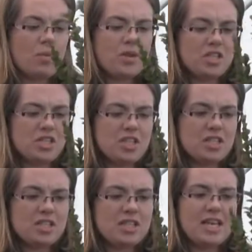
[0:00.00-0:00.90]
which as you
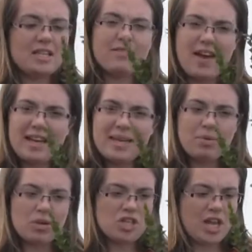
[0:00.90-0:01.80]
can see is fairly
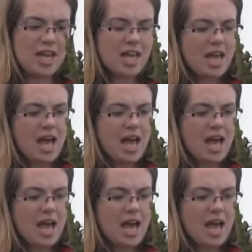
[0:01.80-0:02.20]
bushy,